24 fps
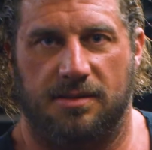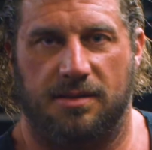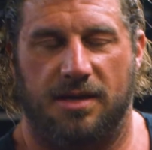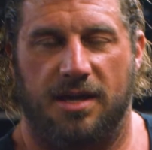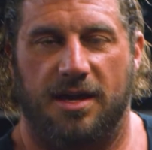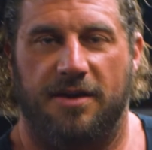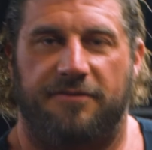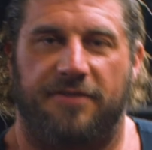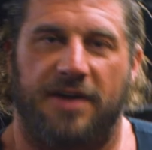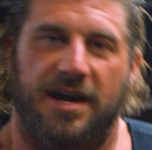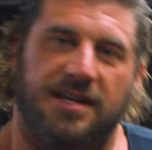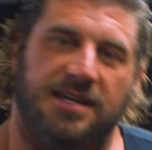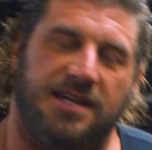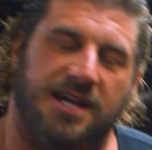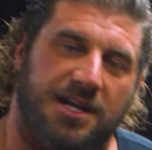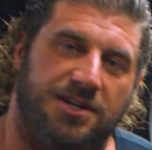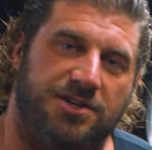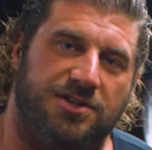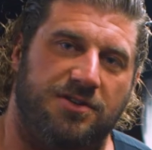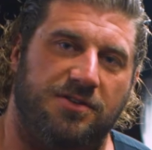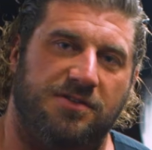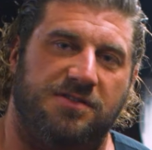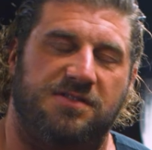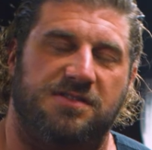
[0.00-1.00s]
If I
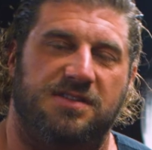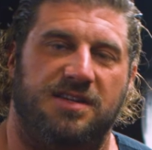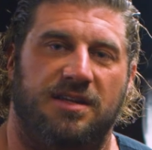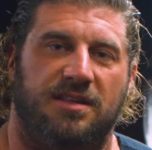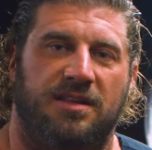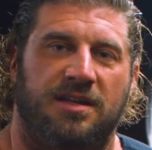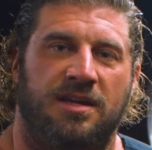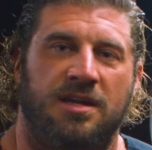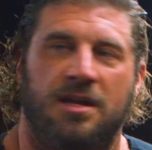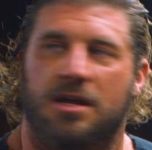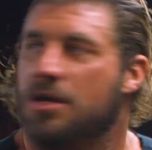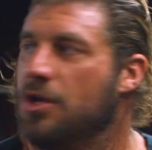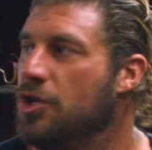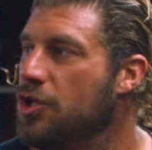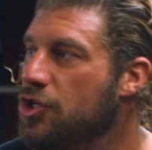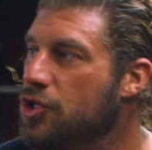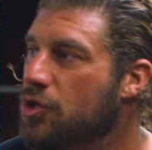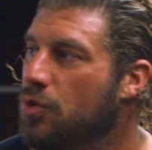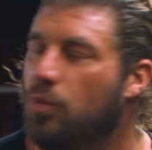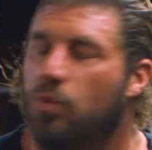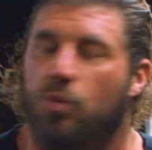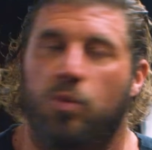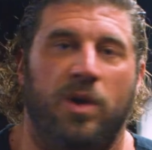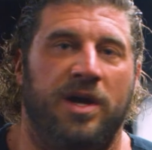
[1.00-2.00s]
catch you stealing,
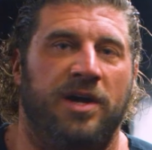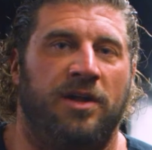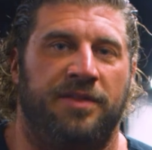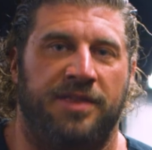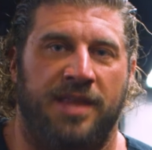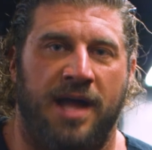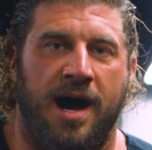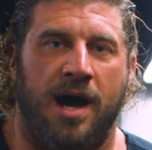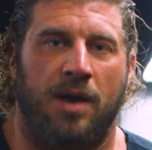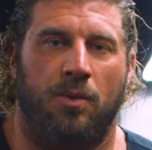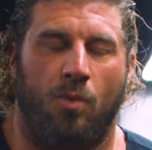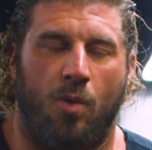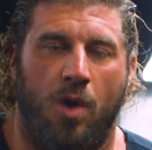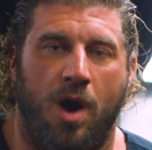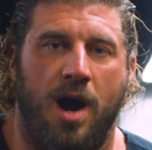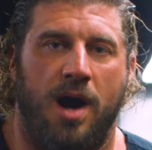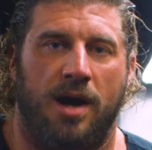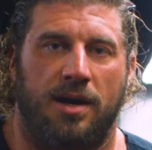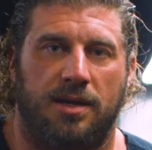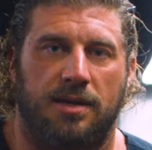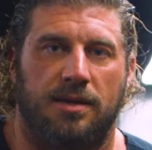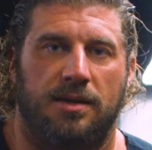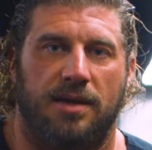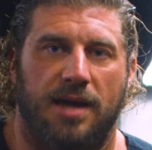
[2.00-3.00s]
you will not
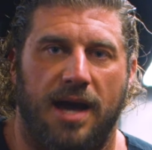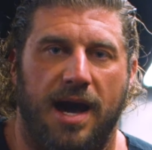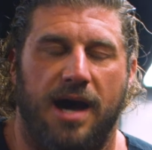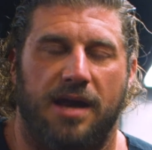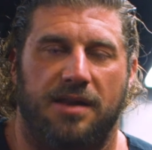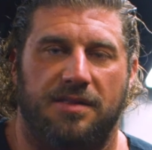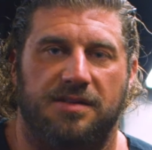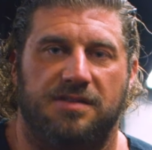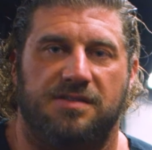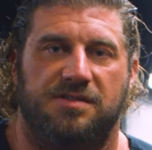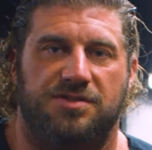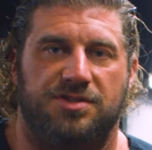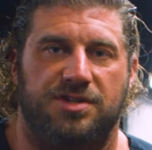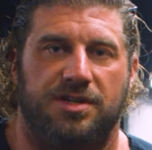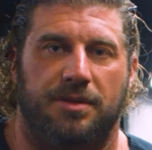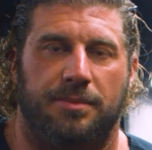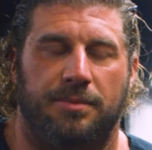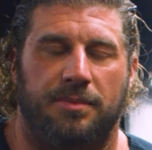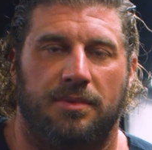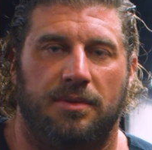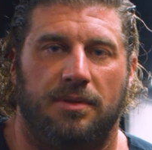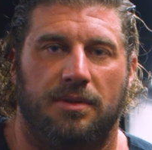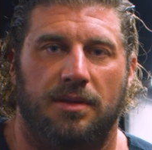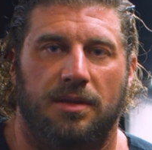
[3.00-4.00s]
walk out of this gym.
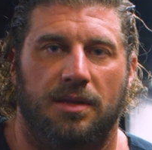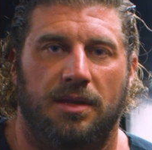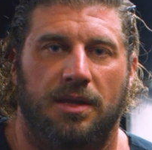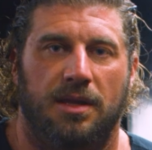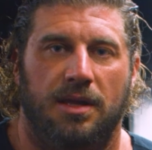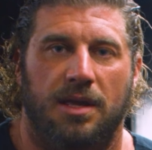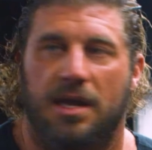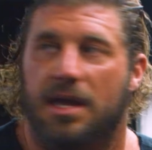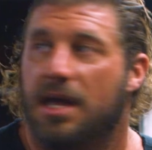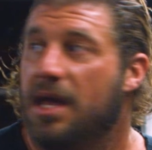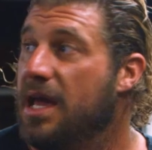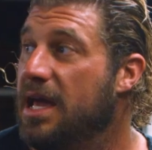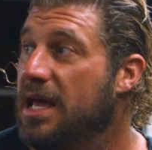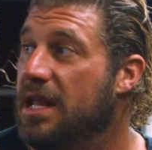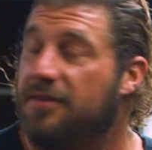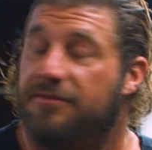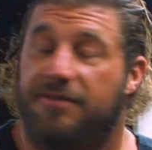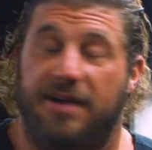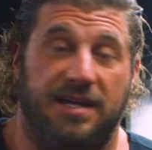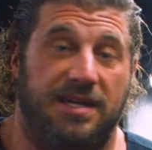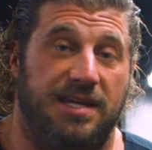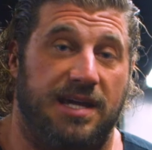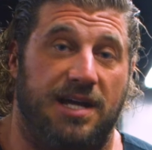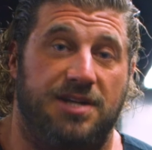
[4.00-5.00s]
And if
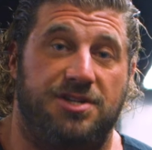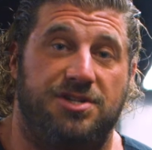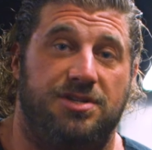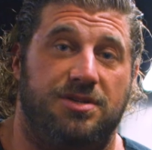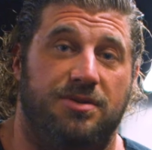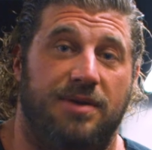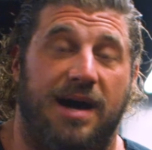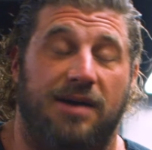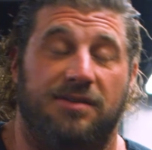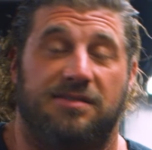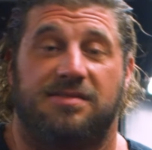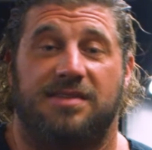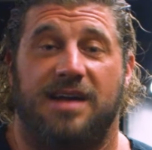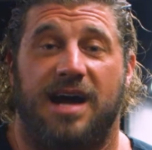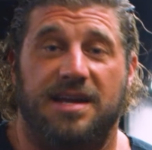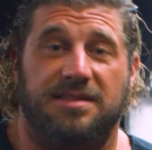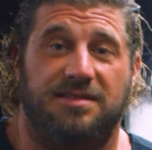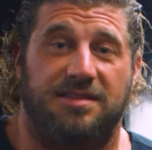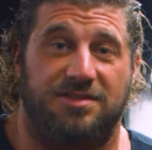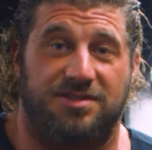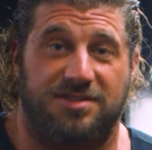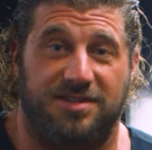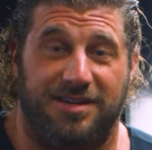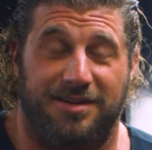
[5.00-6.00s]
I catch you outside
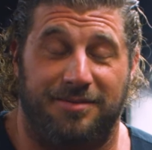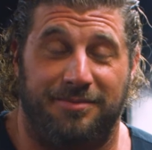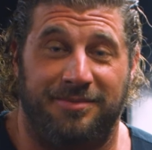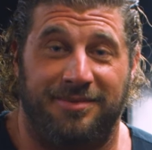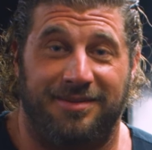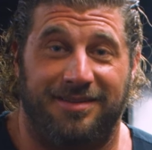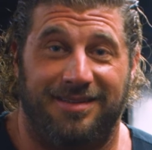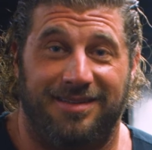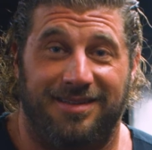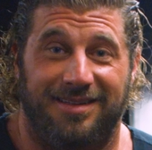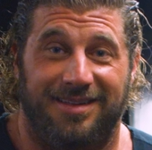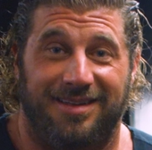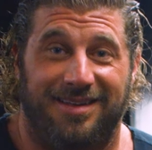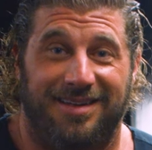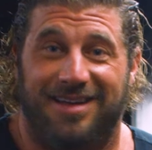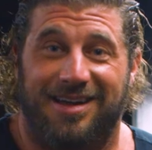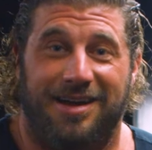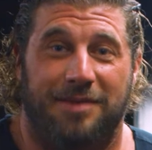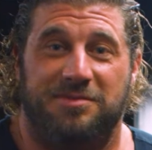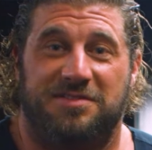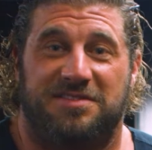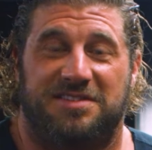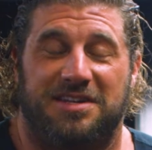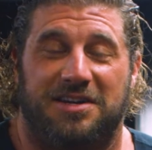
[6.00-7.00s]
the gym,
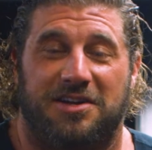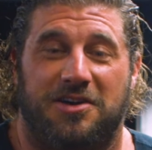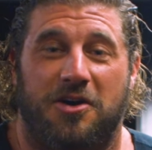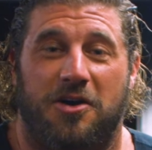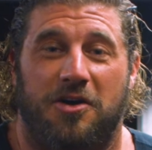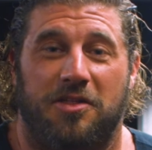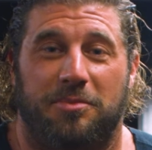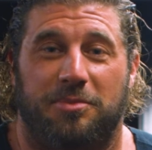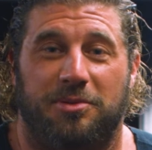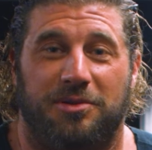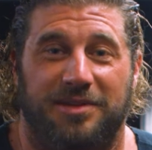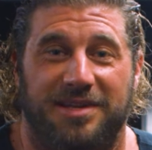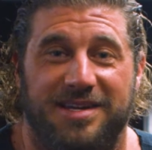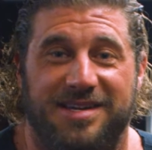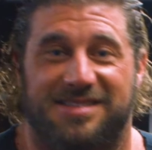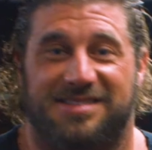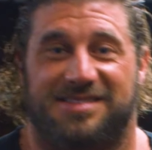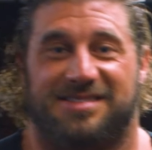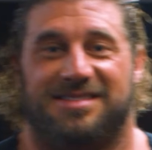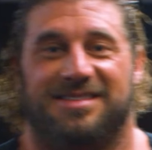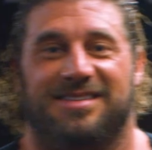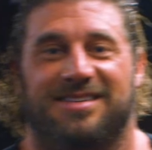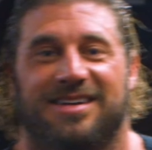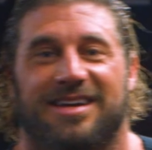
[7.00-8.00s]
I'm just going to call the
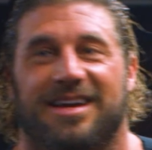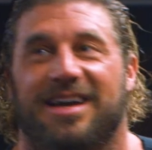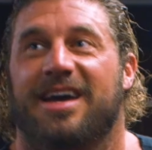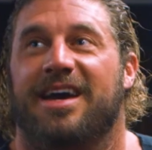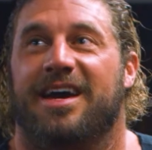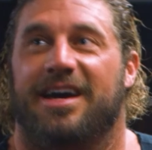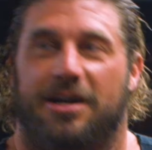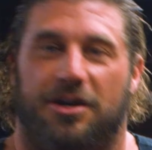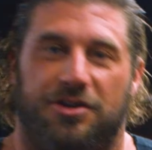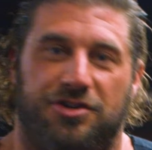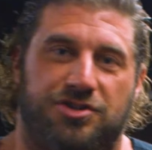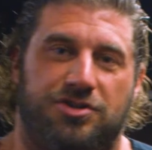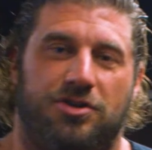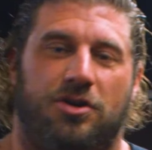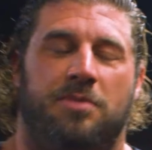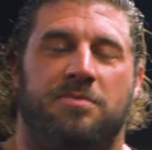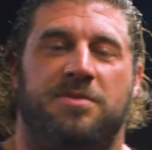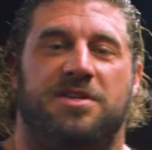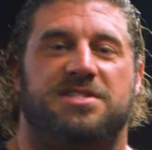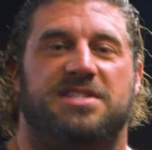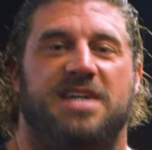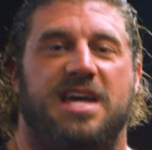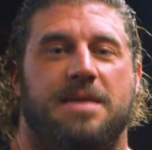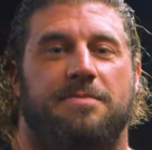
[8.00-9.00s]
police, and I'll show them
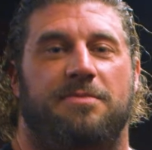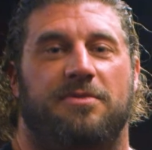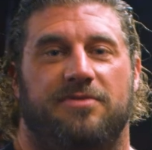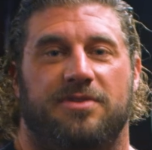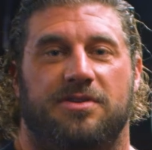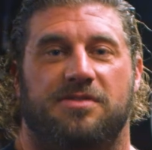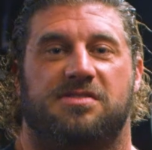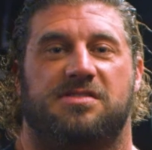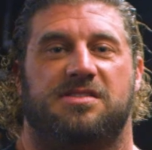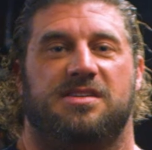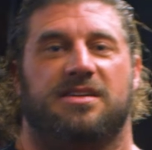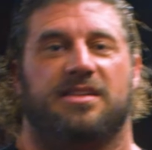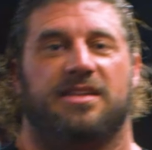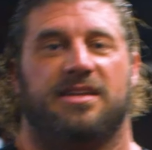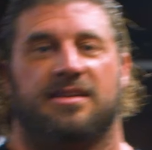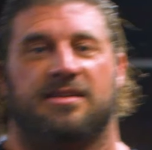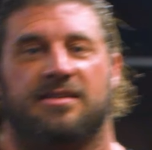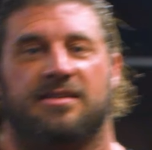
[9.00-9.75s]
the tape of you stealing,